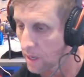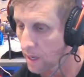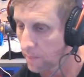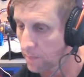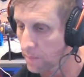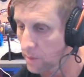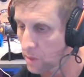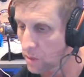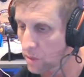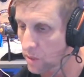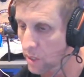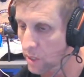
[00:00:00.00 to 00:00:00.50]

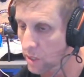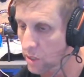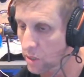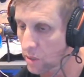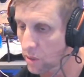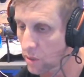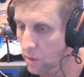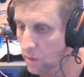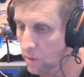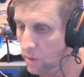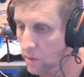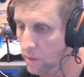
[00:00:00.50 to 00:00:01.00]
U
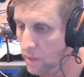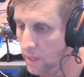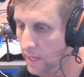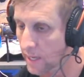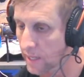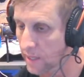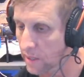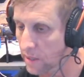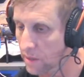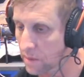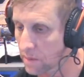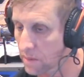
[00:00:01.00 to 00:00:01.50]
session
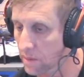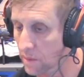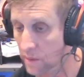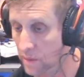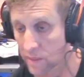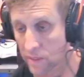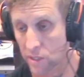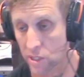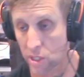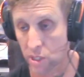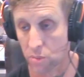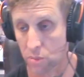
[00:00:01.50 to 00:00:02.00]
on,
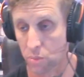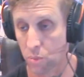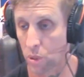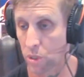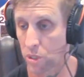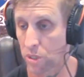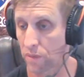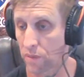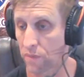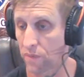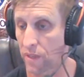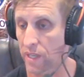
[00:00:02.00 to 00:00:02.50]
just
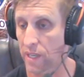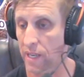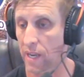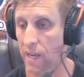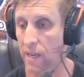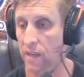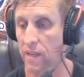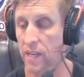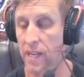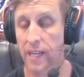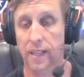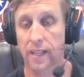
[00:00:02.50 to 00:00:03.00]
watch the
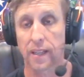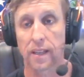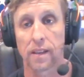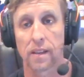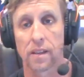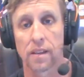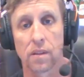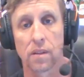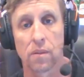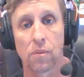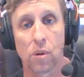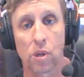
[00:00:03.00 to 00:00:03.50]
video, Nick.
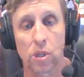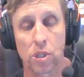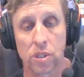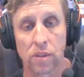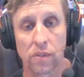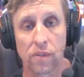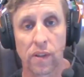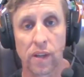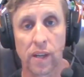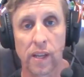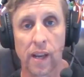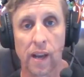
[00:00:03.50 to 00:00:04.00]
Watch
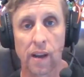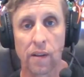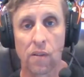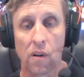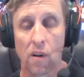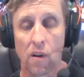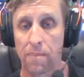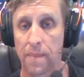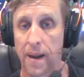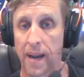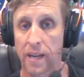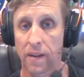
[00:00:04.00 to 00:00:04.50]
the
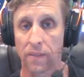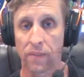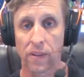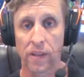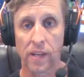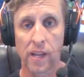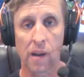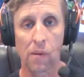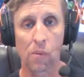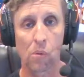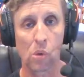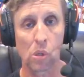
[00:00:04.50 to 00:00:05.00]
video. I've made a
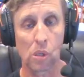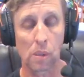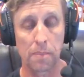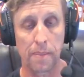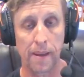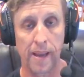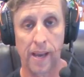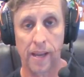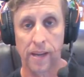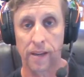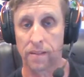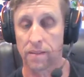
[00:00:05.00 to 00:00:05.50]
video all
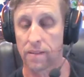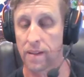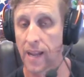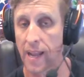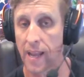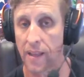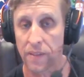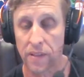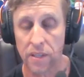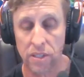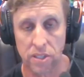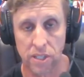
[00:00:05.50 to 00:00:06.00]
about it
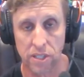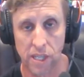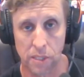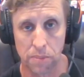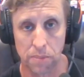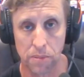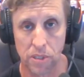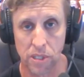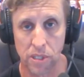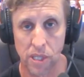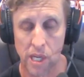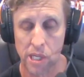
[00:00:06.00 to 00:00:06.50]
and the
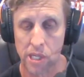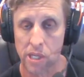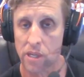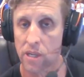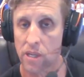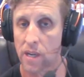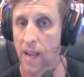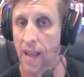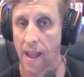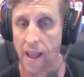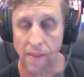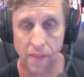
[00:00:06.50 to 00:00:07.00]
assessment
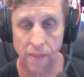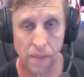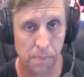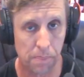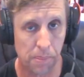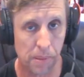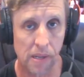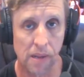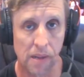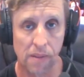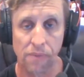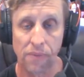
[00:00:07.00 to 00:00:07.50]
session and the
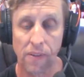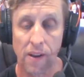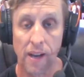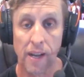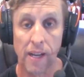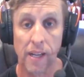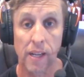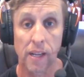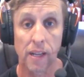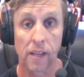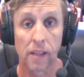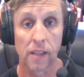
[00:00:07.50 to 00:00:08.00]

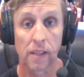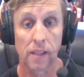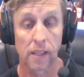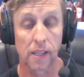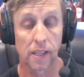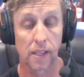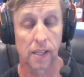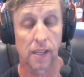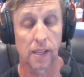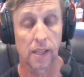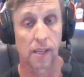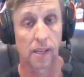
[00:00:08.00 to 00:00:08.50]
PFA,
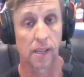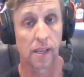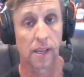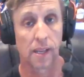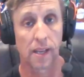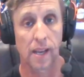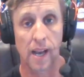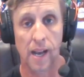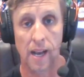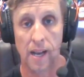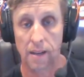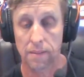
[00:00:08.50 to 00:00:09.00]

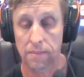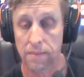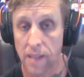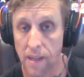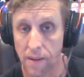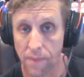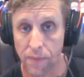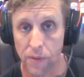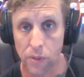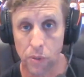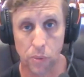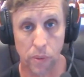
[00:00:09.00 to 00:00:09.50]

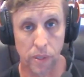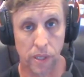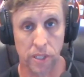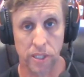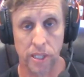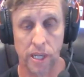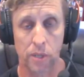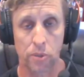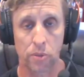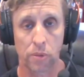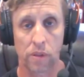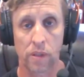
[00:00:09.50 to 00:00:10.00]
infantry,
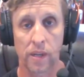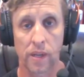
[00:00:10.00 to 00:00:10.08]
etc.